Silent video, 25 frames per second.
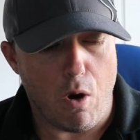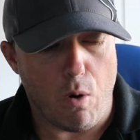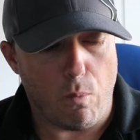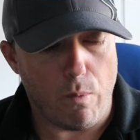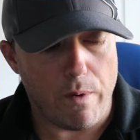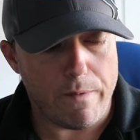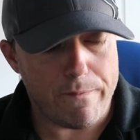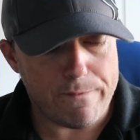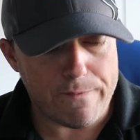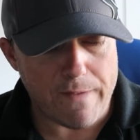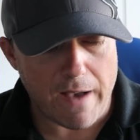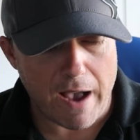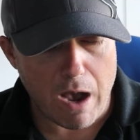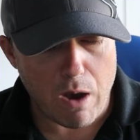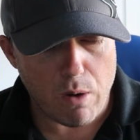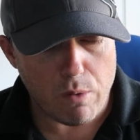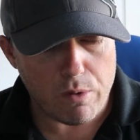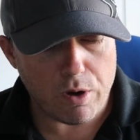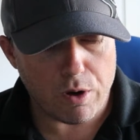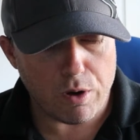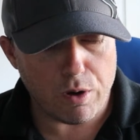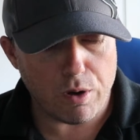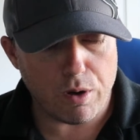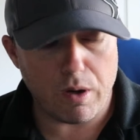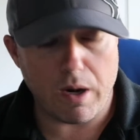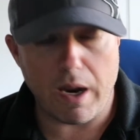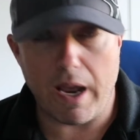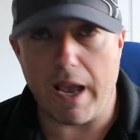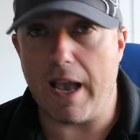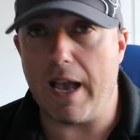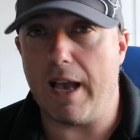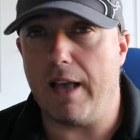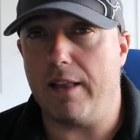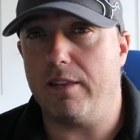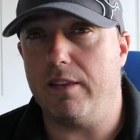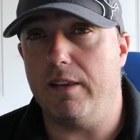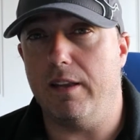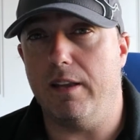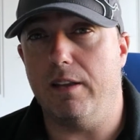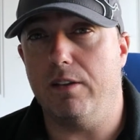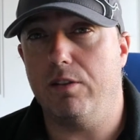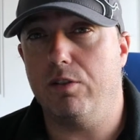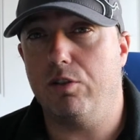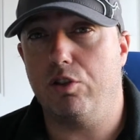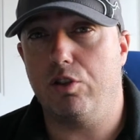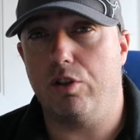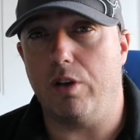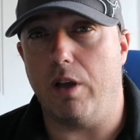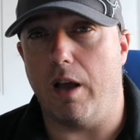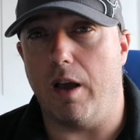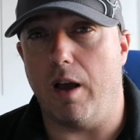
We found her at this